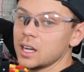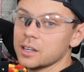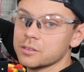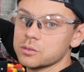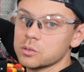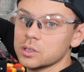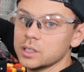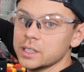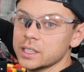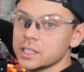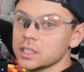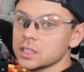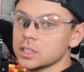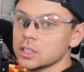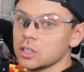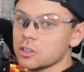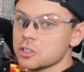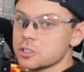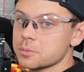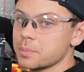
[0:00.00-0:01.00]
have really good
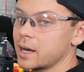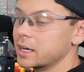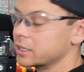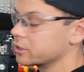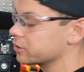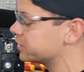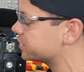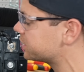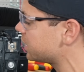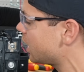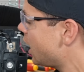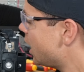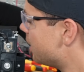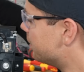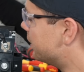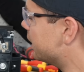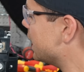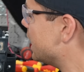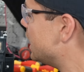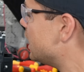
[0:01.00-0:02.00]
large batteries,
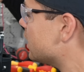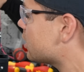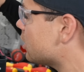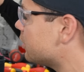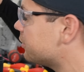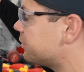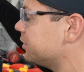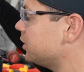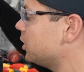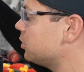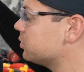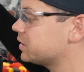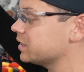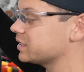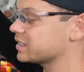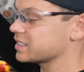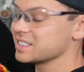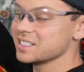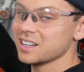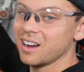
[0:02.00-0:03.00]
but EcoFlow
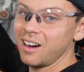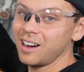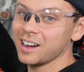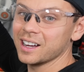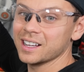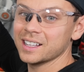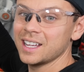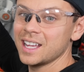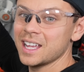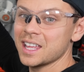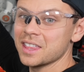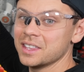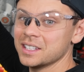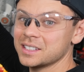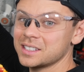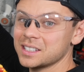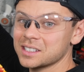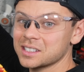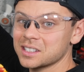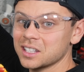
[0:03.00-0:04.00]
does not.
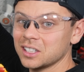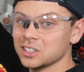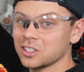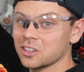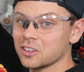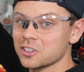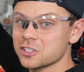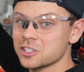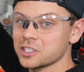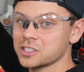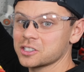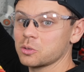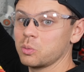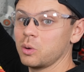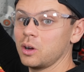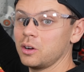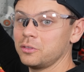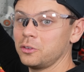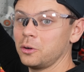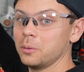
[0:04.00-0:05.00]
This is the largest
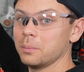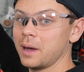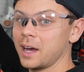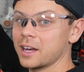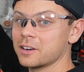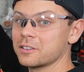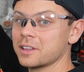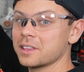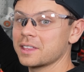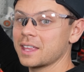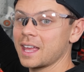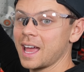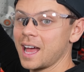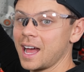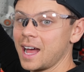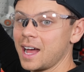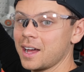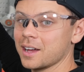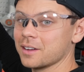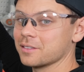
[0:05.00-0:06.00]
12 volt battery they
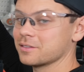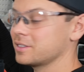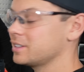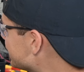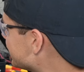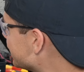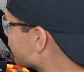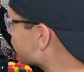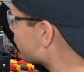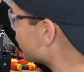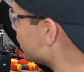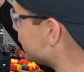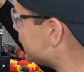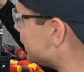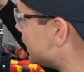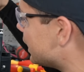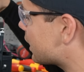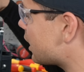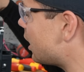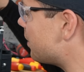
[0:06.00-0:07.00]
have. They really
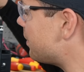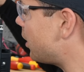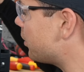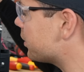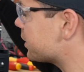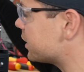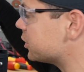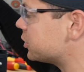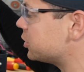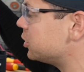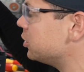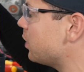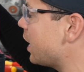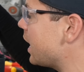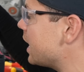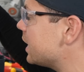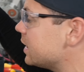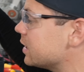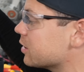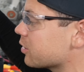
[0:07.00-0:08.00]
need to come out with a
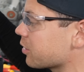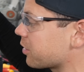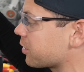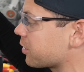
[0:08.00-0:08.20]
280 or